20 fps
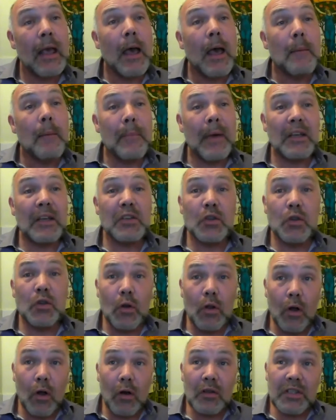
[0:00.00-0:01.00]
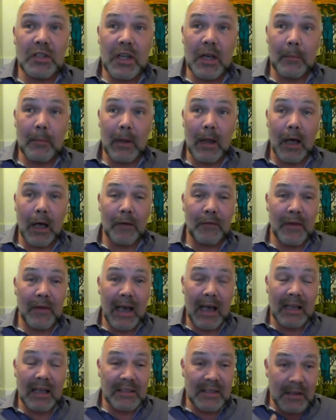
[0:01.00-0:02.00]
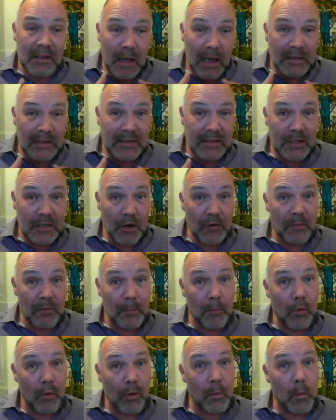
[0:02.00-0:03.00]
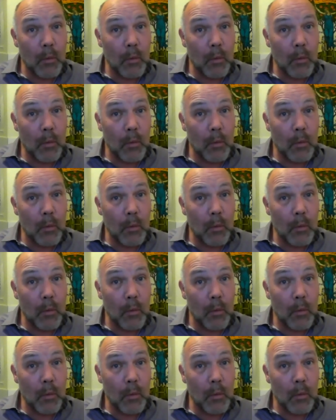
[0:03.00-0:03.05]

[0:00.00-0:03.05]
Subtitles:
makes your long-term life as a self-employed